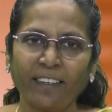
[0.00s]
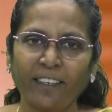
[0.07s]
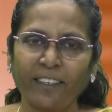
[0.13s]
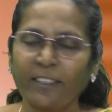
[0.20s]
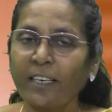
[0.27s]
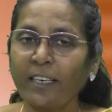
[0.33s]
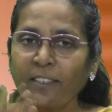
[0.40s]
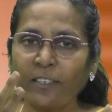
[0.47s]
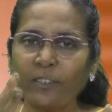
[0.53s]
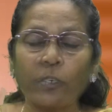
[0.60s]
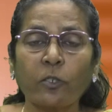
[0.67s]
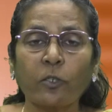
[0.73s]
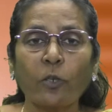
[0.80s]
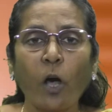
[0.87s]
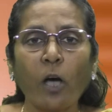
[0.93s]
Jesus
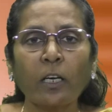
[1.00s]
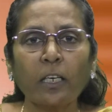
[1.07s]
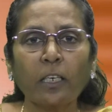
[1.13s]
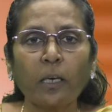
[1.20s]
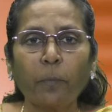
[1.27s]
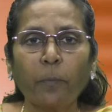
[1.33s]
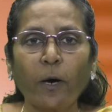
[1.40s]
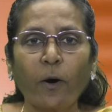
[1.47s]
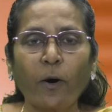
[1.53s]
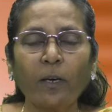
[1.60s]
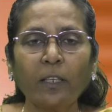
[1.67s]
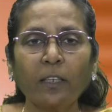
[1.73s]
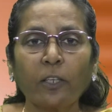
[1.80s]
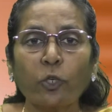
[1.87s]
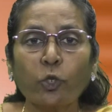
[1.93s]
is talking
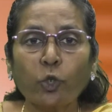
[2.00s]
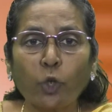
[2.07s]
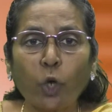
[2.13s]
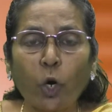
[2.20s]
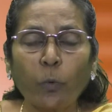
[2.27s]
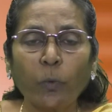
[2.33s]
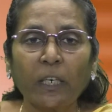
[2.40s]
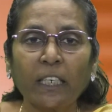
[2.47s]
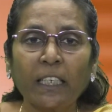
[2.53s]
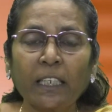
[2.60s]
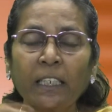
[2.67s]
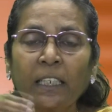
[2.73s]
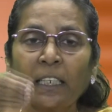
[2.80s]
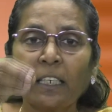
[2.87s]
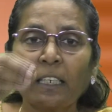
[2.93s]
about the sower